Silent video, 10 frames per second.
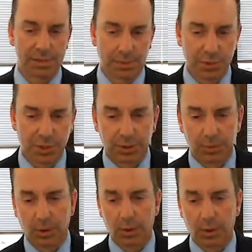As I'm sure
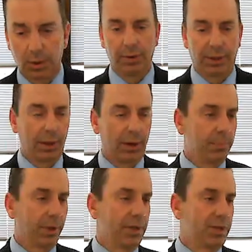you all know, the county
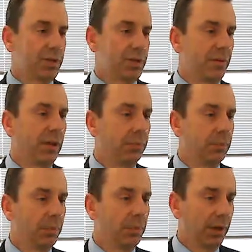pledged
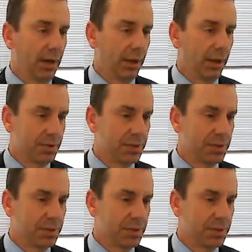$15 million